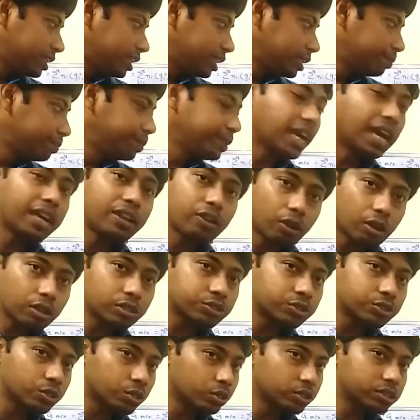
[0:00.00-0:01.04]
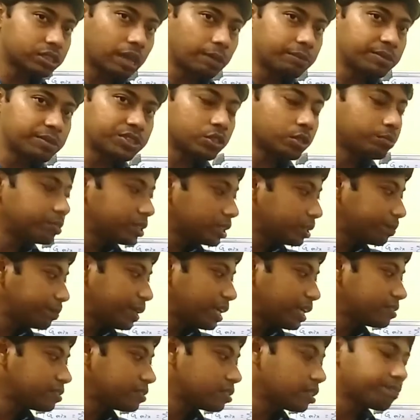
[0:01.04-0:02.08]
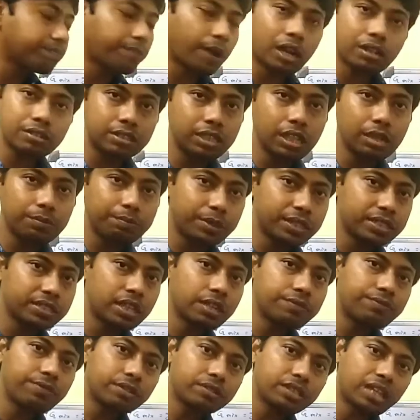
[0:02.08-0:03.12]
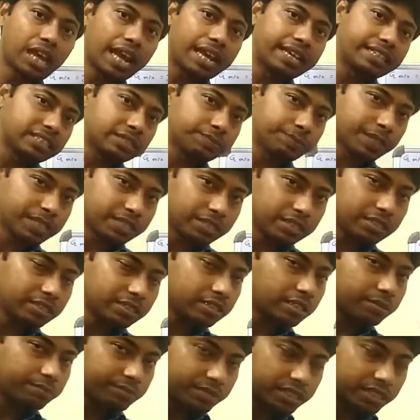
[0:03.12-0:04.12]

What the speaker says: dpi also, summation of dpi is the partial pressure for the ith spaces,